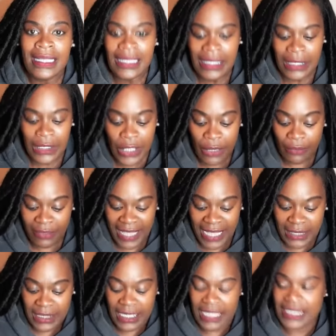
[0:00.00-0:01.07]
So
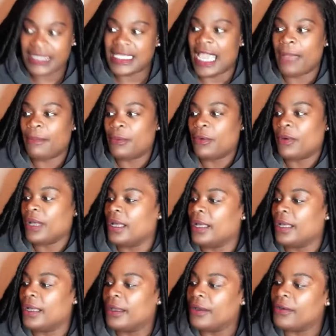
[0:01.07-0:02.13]
that's an example
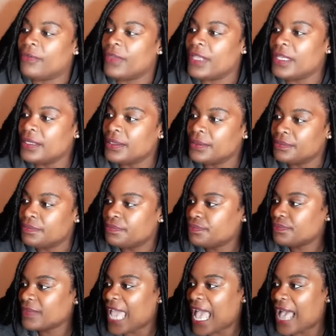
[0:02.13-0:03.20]
of
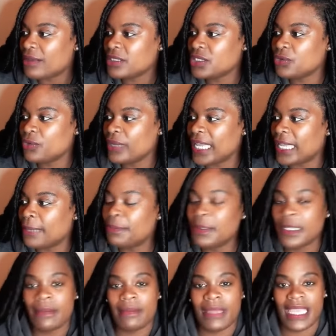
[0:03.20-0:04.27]
how to
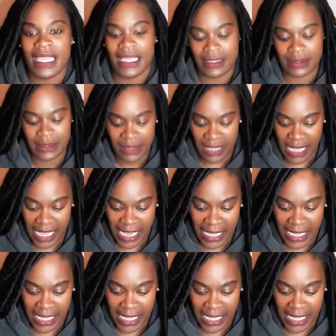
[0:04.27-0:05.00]
implement a